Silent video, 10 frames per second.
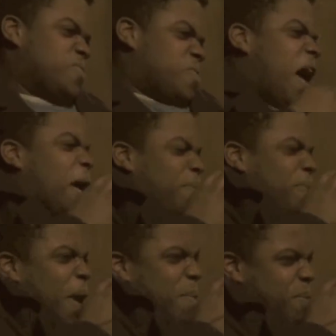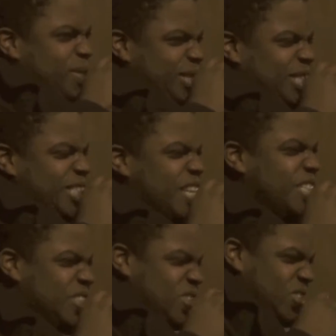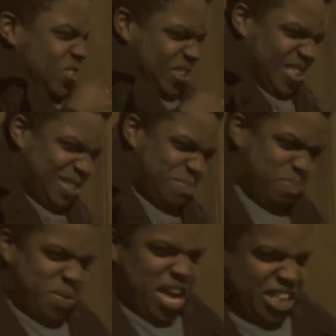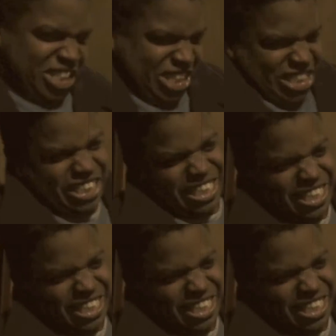Rock, paper, scissors, bitch.